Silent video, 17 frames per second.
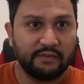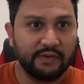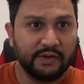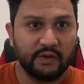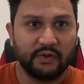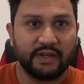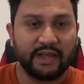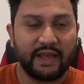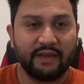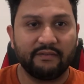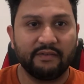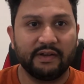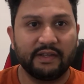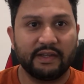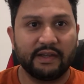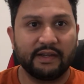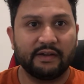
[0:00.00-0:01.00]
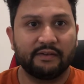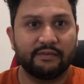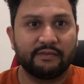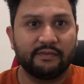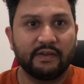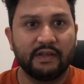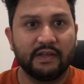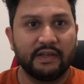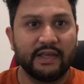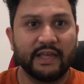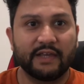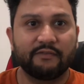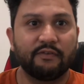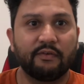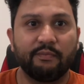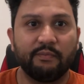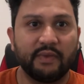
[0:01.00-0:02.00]
We don't have any kind of
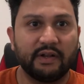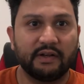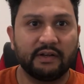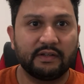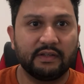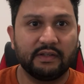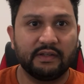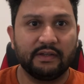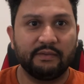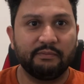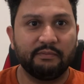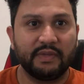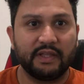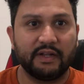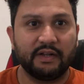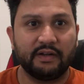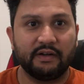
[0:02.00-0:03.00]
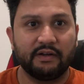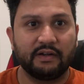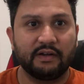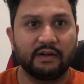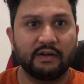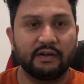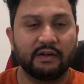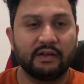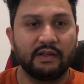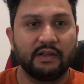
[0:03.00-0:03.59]
equipment embedded in our